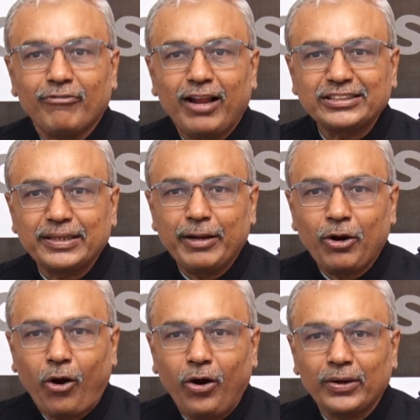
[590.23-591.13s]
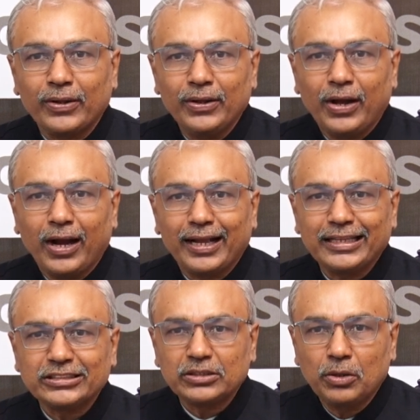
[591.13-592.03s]
Vlastimil Hort
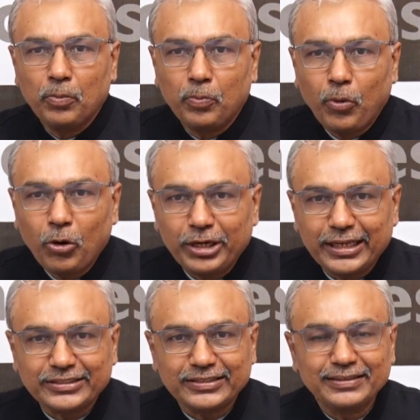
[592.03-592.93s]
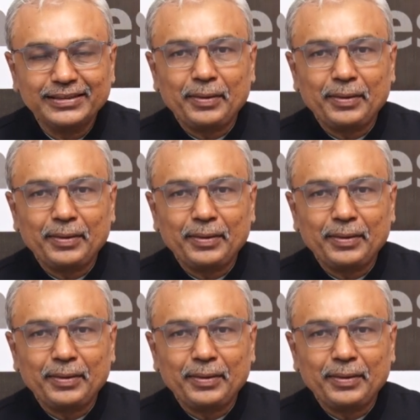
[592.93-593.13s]
against Portish.